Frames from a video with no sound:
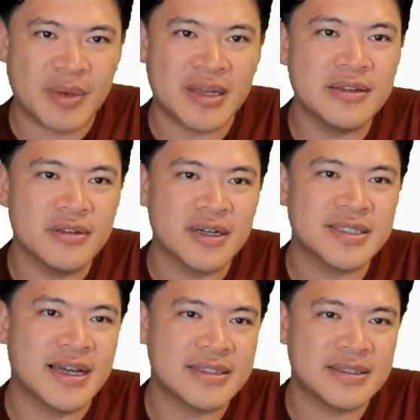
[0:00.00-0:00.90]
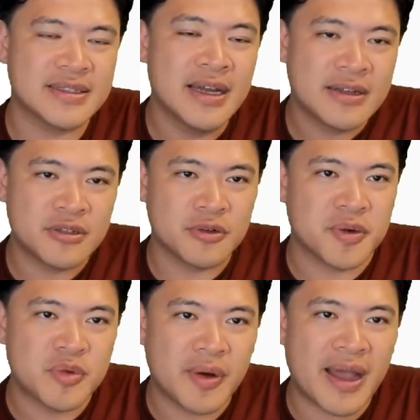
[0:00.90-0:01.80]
and he looks to crypto